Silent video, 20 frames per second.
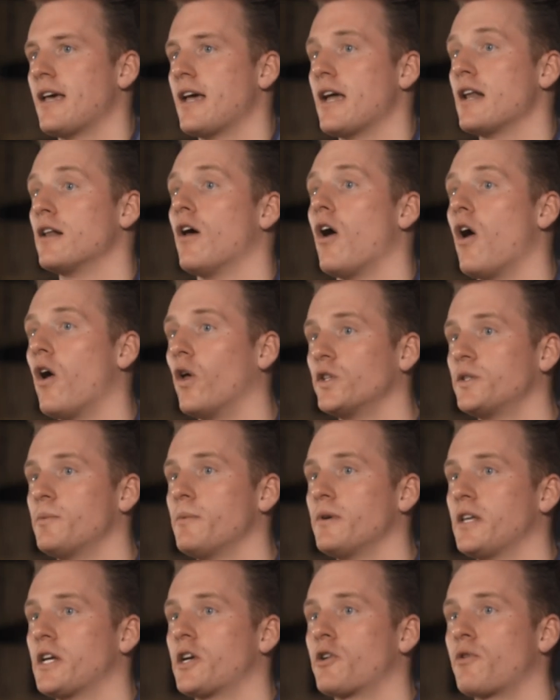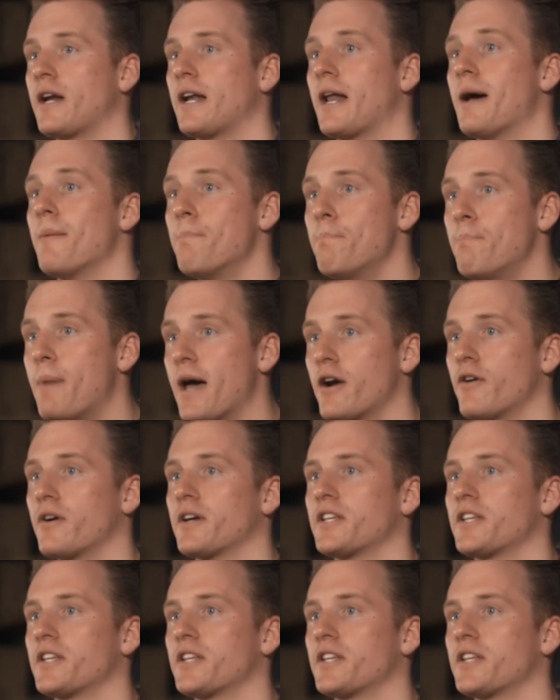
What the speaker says: it'll ultimately create a better